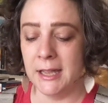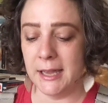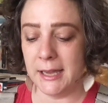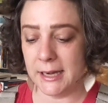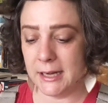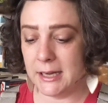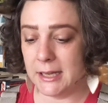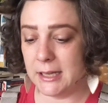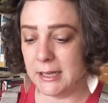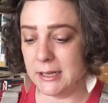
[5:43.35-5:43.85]

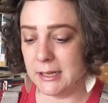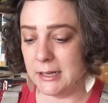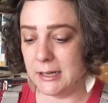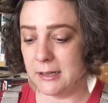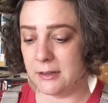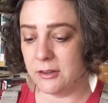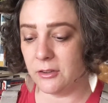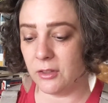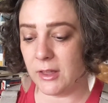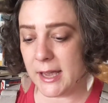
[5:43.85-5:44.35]
And
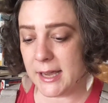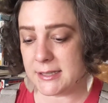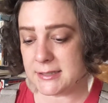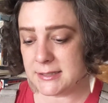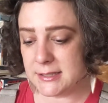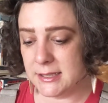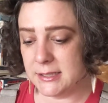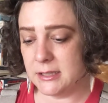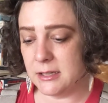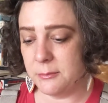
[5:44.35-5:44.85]
the last
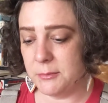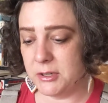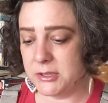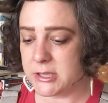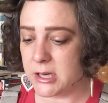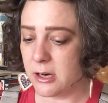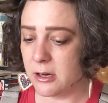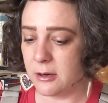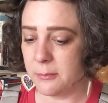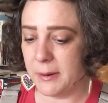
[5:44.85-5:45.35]
thing that I'm going to
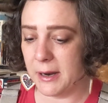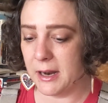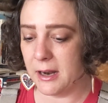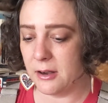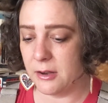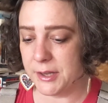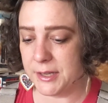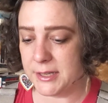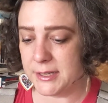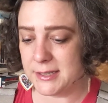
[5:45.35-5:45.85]
talk
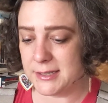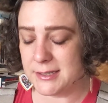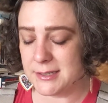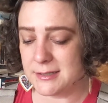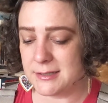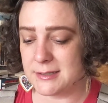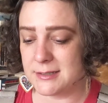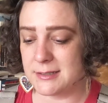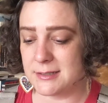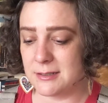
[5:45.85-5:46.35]
about
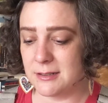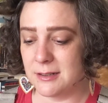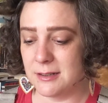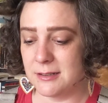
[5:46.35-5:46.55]
is